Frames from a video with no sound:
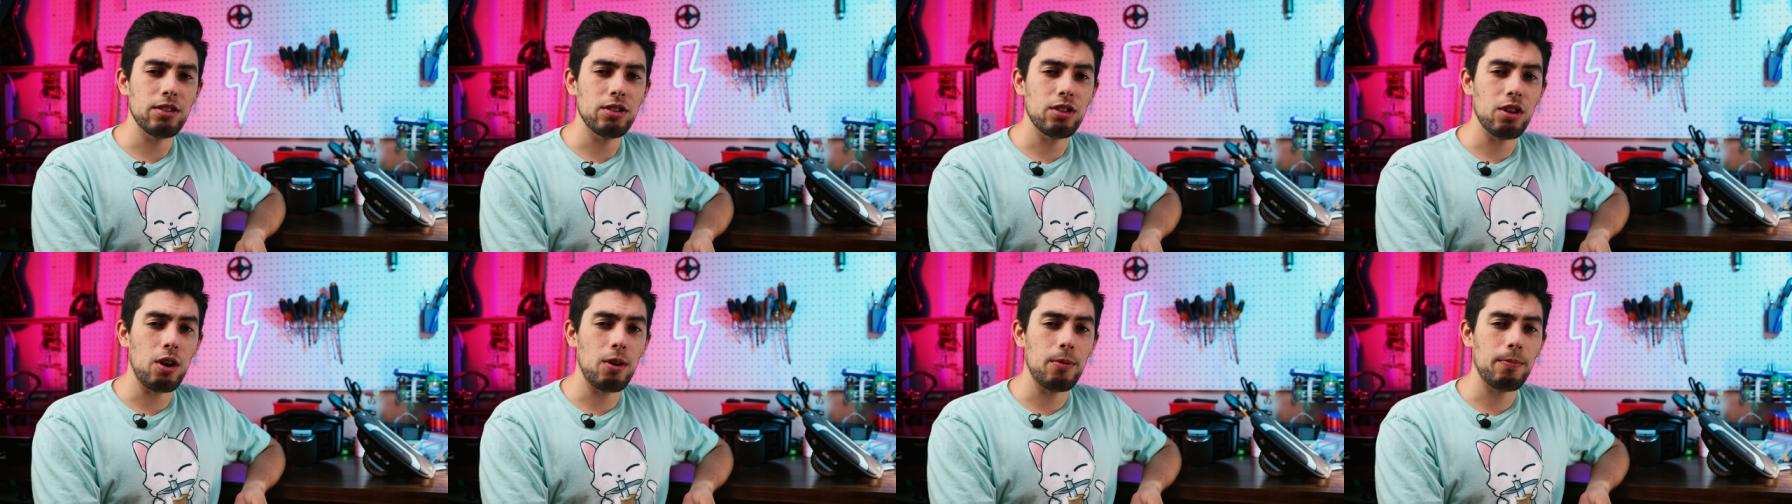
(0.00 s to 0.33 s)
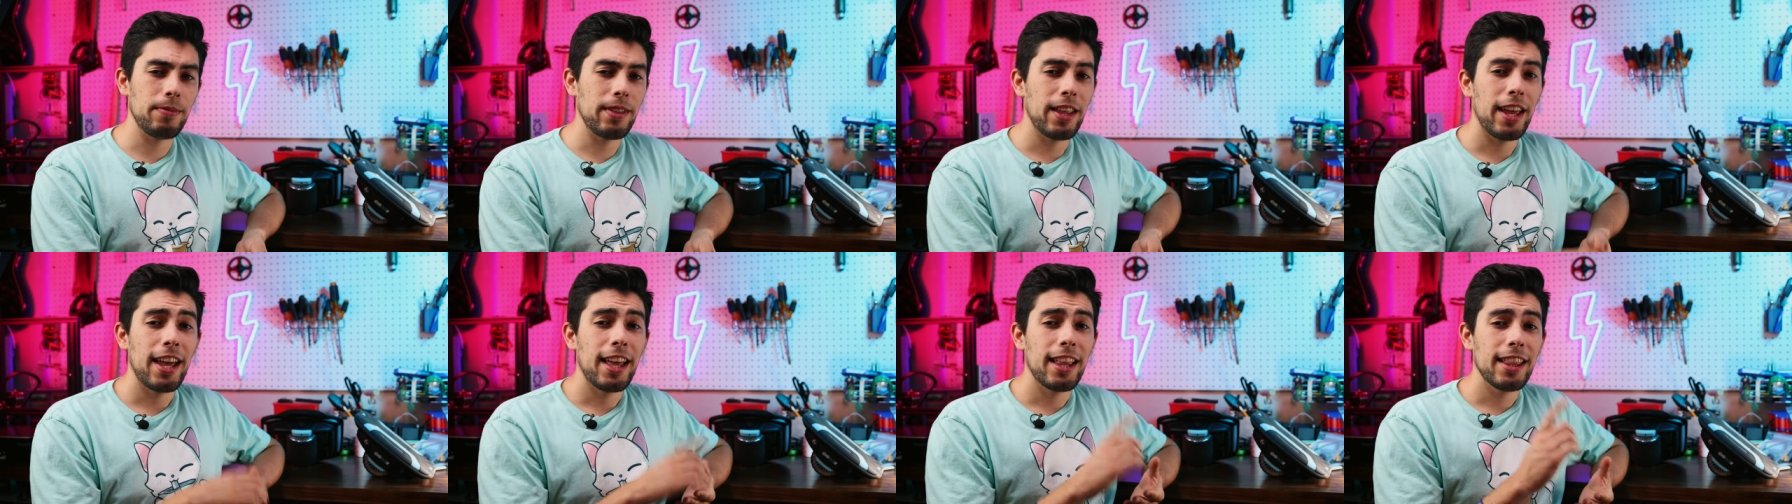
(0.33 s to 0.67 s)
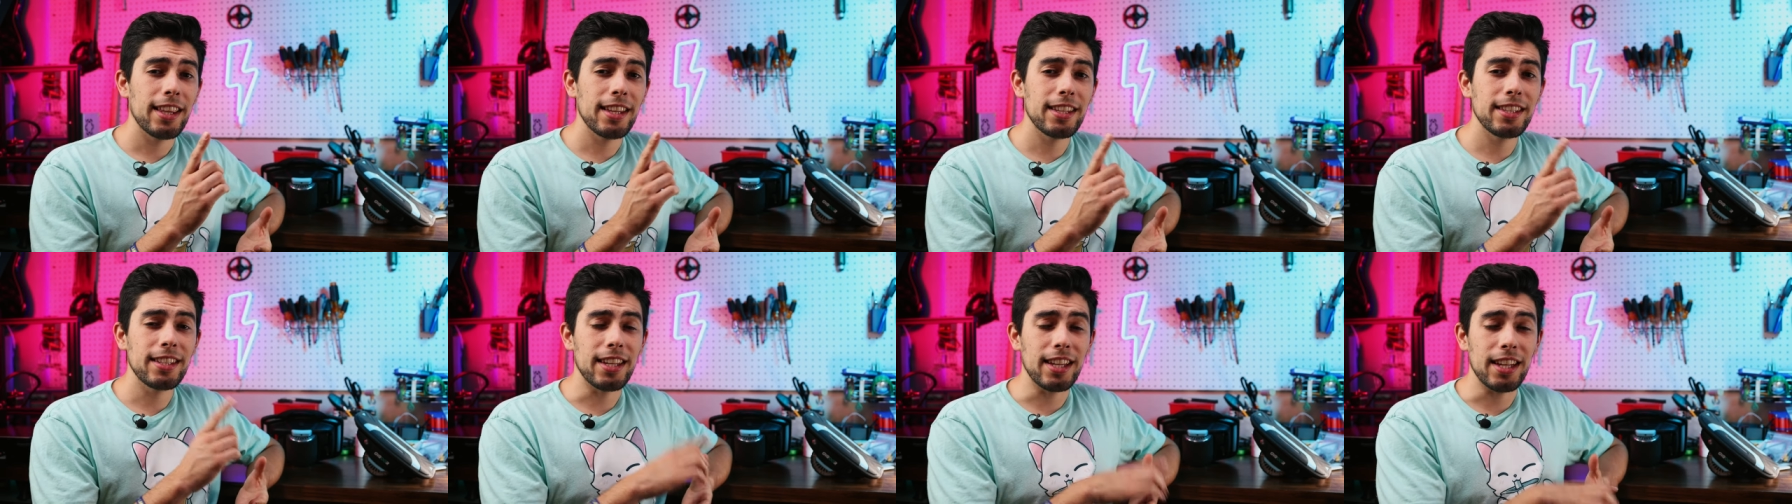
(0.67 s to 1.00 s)
So
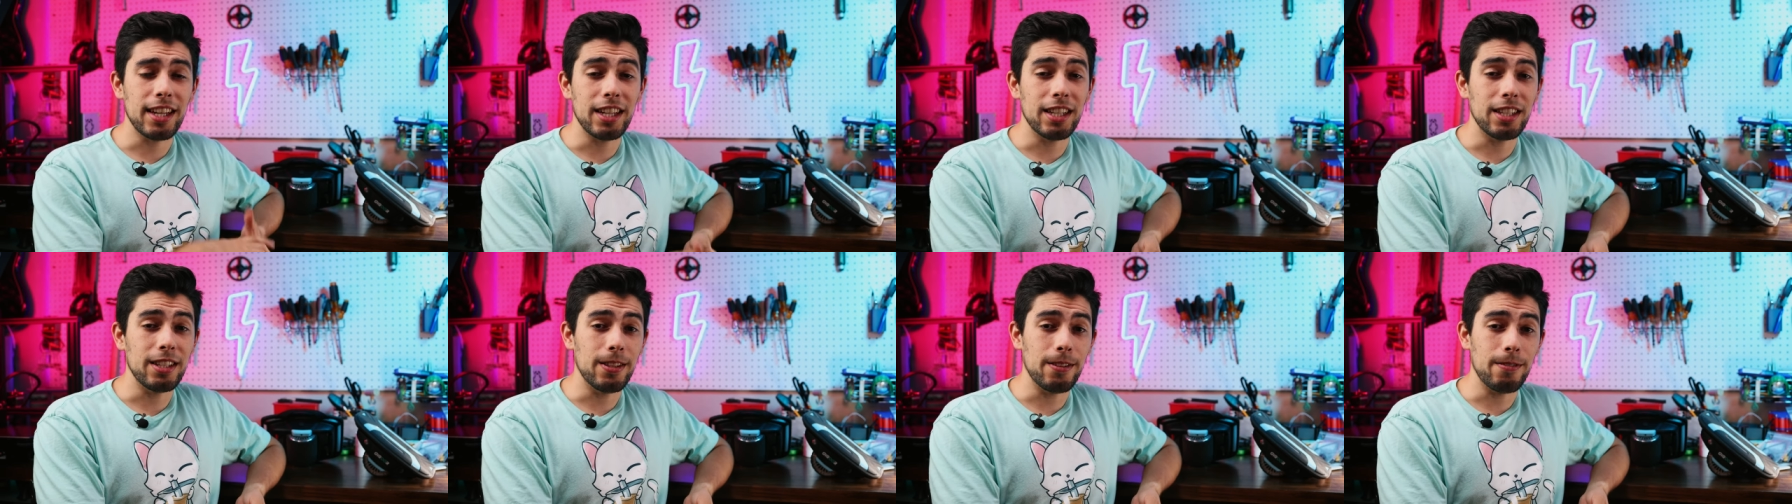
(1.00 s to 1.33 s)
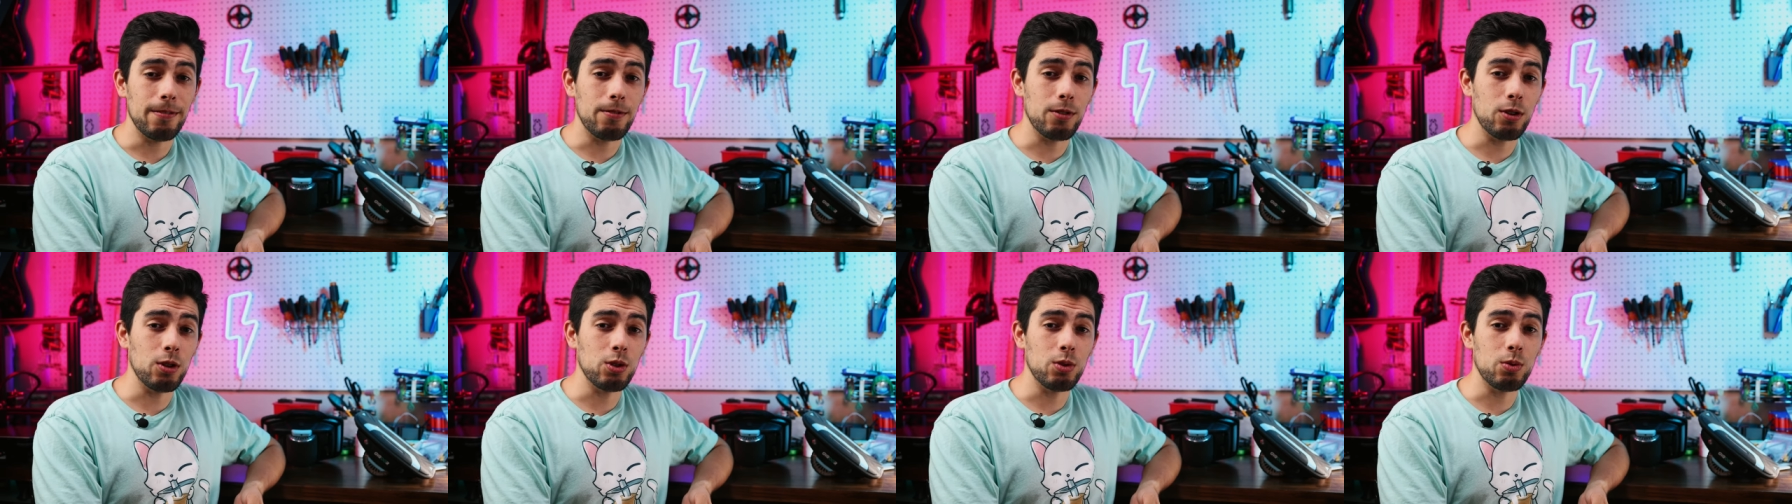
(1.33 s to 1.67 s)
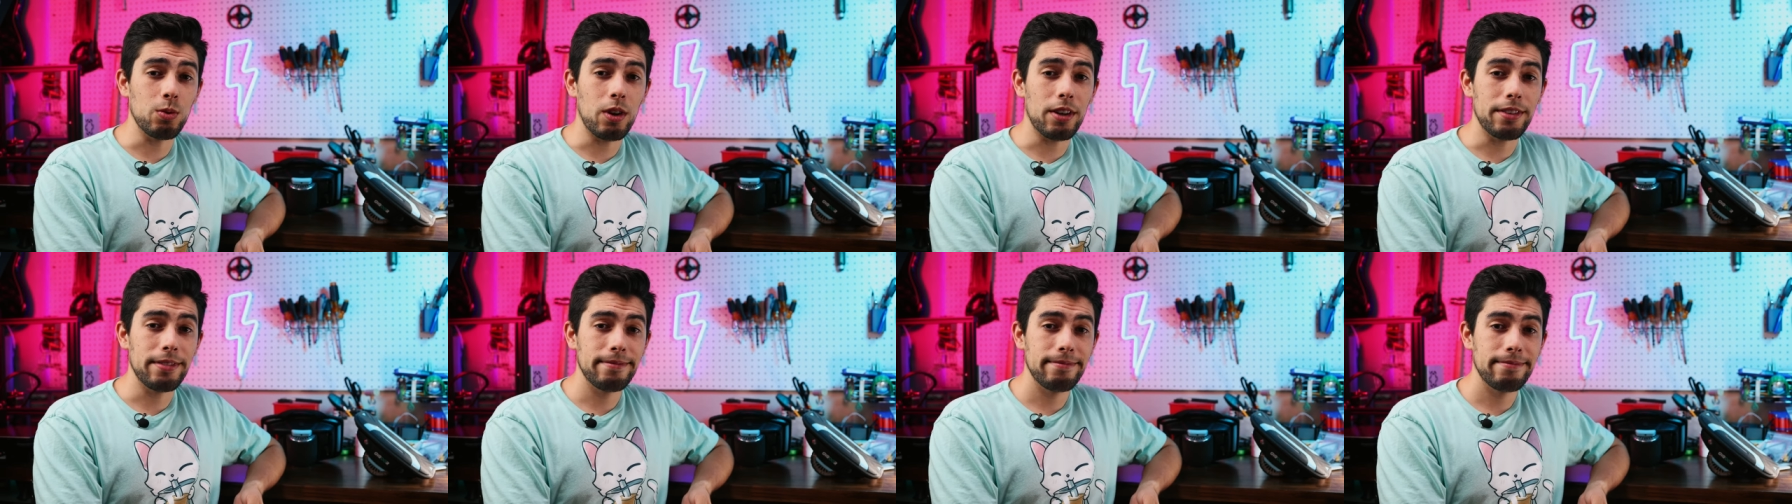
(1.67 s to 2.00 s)
let's get into the first
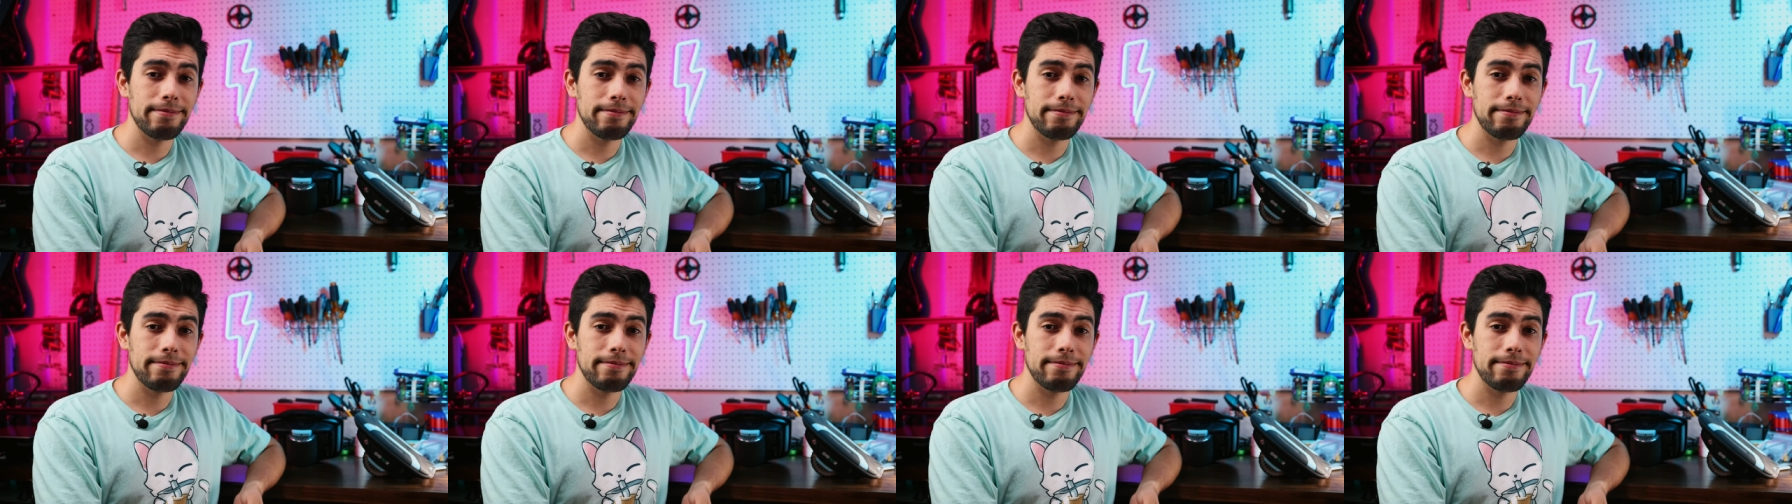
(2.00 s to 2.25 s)
one.